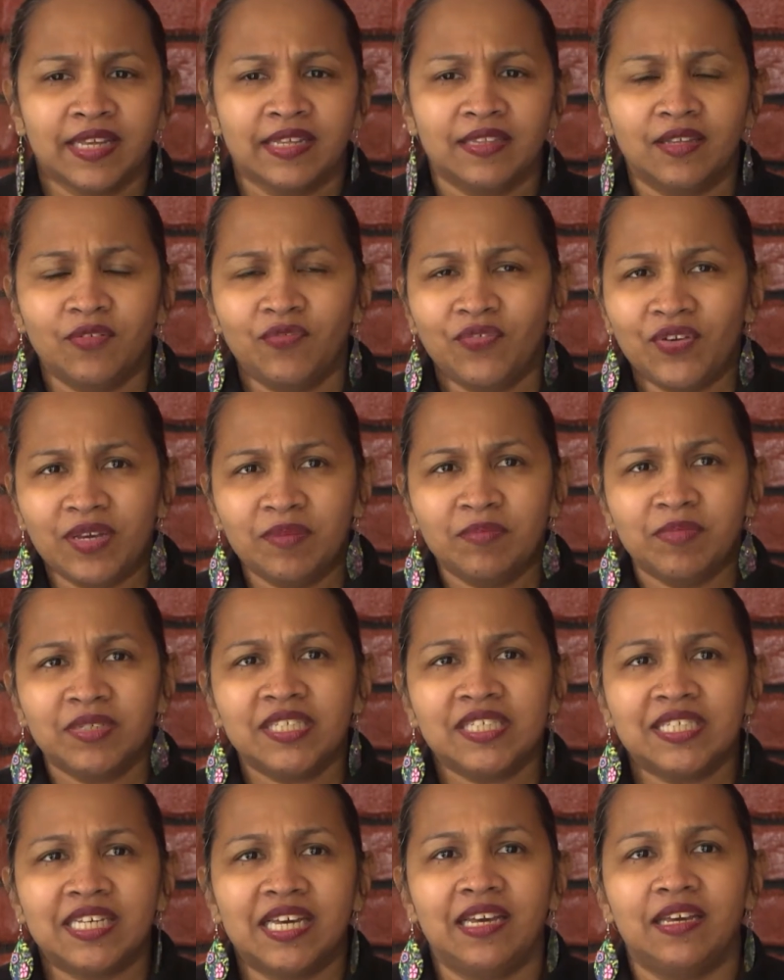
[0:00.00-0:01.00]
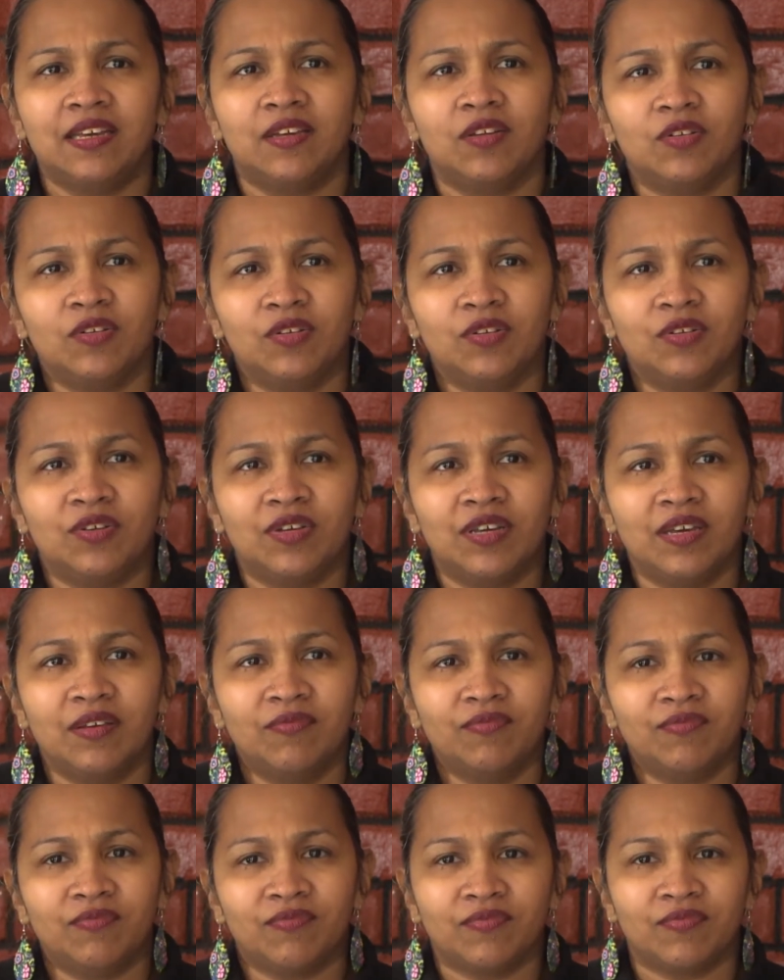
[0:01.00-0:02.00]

the famous saying, you know, you give,